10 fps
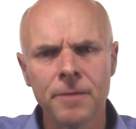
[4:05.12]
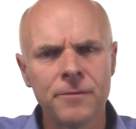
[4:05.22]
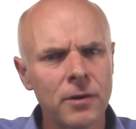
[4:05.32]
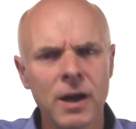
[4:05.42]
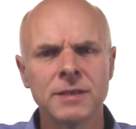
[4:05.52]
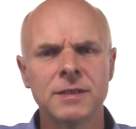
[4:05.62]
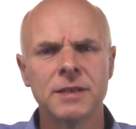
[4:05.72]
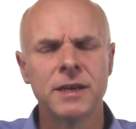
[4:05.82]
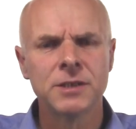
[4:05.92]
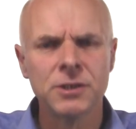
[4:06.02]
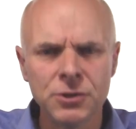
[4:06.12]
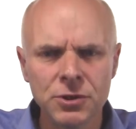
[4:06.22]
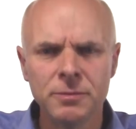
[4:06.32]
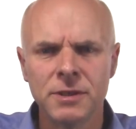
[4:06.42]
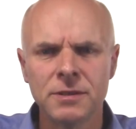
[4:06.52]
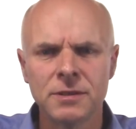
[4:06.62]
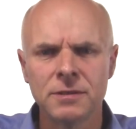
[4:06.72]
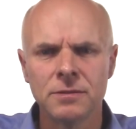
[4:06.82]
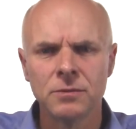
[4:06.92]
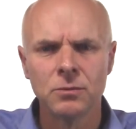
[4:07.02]
for us as
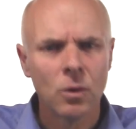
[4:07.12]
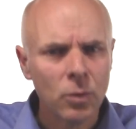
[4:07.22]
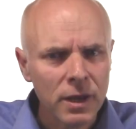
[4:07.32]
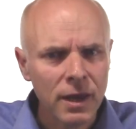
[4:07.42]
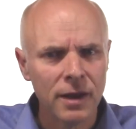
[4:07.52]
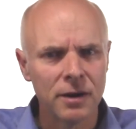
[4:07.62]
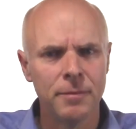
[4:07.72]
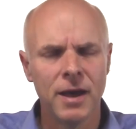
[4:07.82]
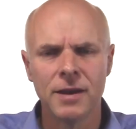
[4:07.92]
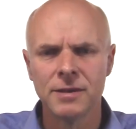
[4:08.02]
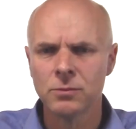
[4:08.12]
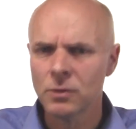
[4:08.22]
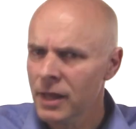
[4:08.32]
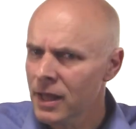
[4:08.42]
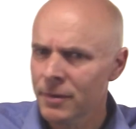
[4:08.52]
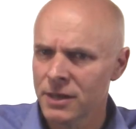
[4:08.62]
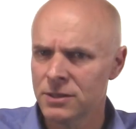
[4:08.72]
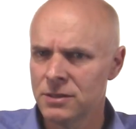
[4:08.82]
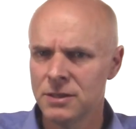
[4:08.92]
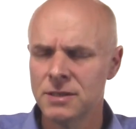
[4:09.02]
consumers, what we care about is well, how
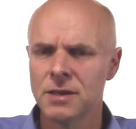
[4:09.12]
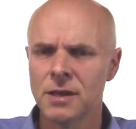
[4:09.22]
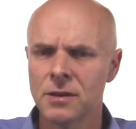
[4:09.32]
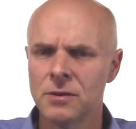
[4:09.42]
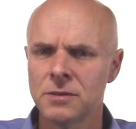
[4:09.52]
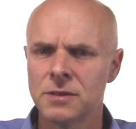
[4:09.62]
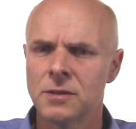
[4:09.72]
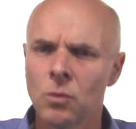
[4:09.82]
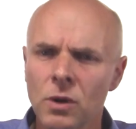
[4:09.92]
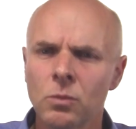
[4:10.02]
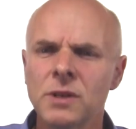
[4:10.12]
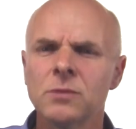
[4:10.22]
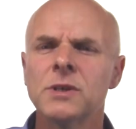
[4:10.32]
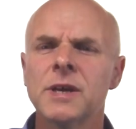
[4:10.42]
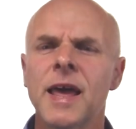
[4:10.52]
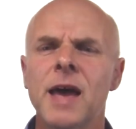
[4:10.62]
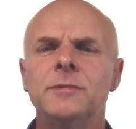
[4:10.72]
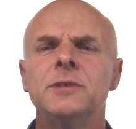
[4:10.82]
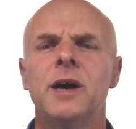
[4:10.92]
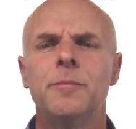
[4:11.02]
much is it going to cost us? What, what's, what's going to
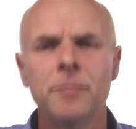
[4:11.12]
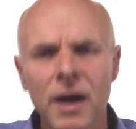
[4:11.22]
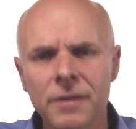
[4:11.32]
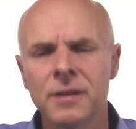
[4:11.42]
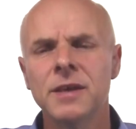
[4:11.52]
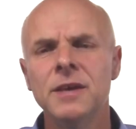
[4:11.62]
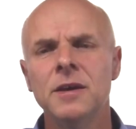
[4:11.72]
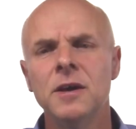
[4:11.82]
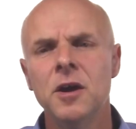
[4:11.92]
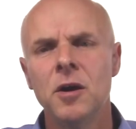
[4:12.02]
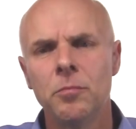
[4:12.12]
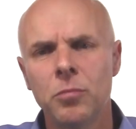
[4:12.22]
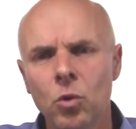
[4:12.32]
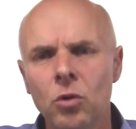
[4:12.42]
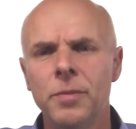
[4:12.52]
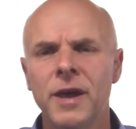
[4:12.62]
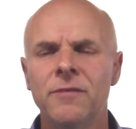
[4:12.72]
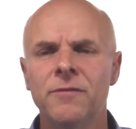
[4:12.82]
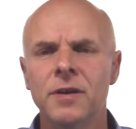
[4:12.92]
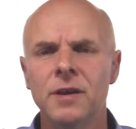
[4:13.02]
happen to our monthly
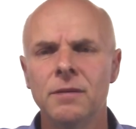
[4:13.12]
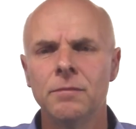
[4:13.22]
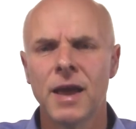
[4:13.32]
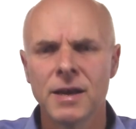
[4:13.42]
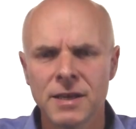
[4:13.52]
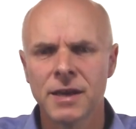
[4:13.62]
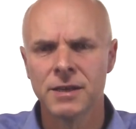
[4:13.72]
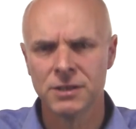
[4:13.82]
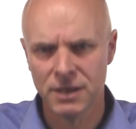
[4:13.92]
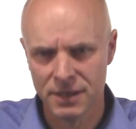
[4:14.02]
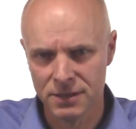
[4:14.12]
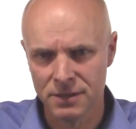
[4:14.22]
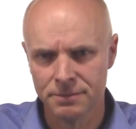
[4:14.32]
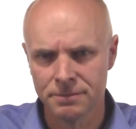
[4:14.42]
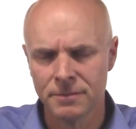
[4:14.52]
broadband fee? How's that going to change?